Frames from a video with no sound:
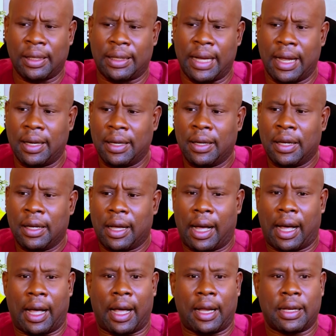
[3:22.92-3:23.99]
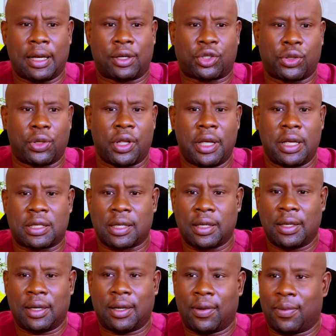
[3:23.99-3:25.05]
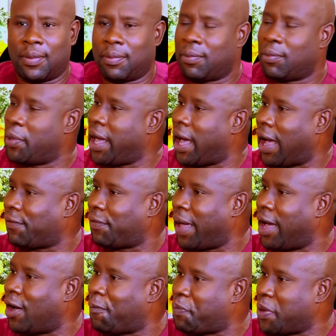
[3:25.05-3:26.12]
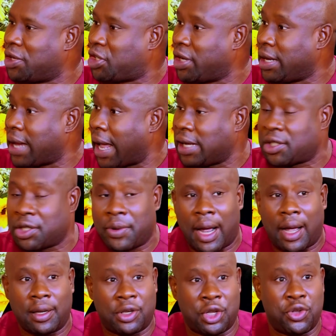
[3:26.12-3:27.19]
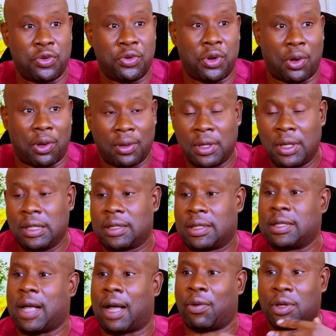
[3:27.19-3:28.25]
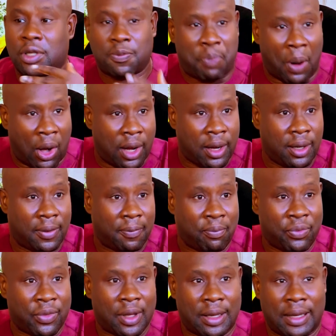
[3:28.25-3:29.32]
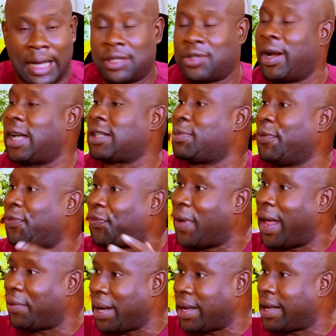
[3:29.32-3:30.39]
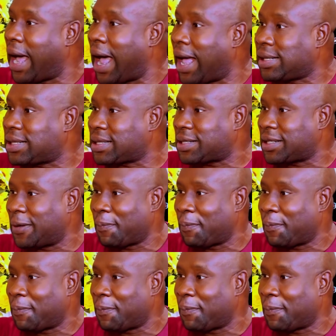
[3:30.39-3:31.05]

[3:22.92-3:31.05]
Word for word: Then the truth is, we have LPG in Nigeria. Do you know, since I was born, Nigeria has been flaring gas.